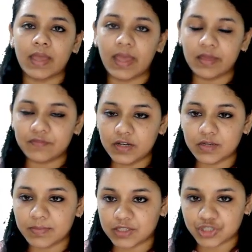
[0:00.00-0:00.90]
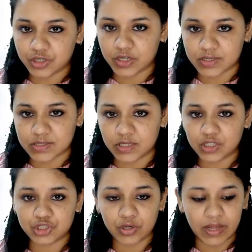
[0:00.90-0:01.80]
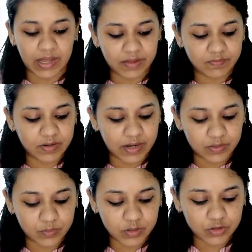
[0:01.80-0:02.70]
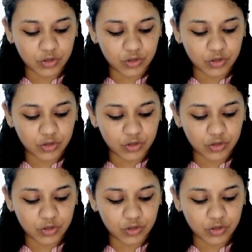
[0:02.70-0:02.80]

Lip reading: every debenture trustee should have a net worth